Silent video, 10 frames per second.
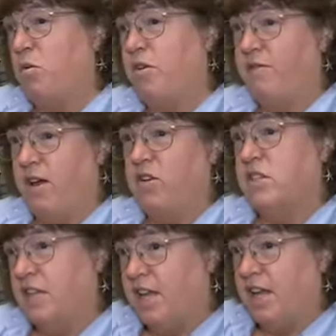we found is
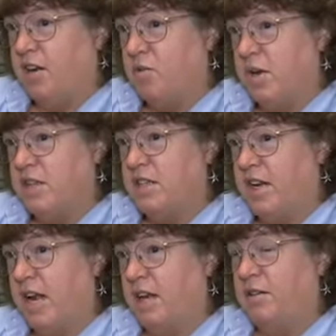that the killer whales
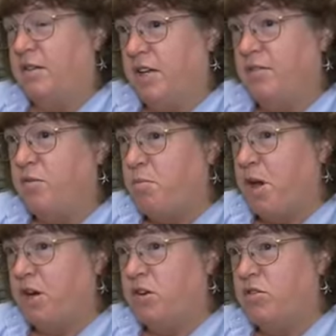that had lived with
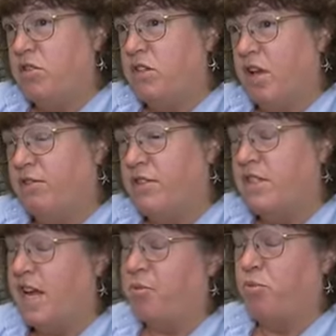bottlenose
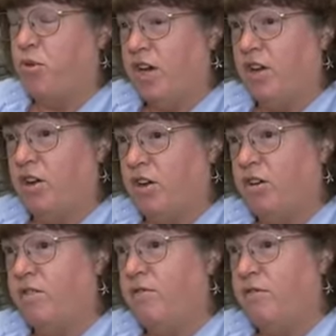dolphins had pretty good
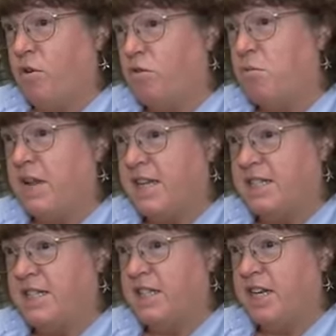vocal
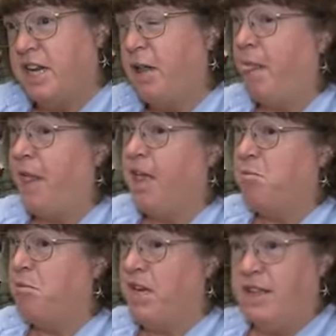plasticity,
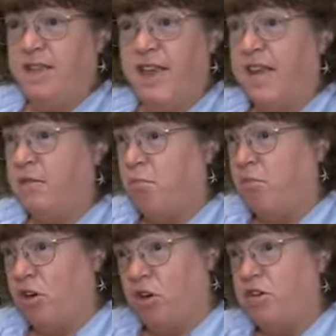meaning that they can
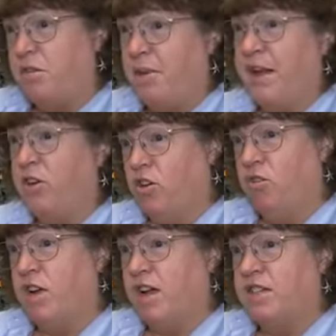learn to make new
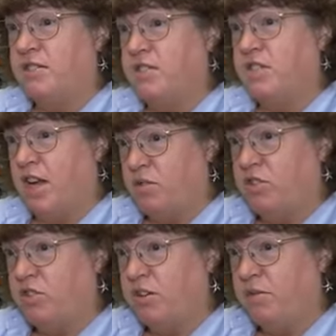kinds of
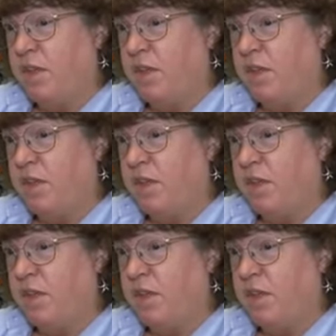sounds.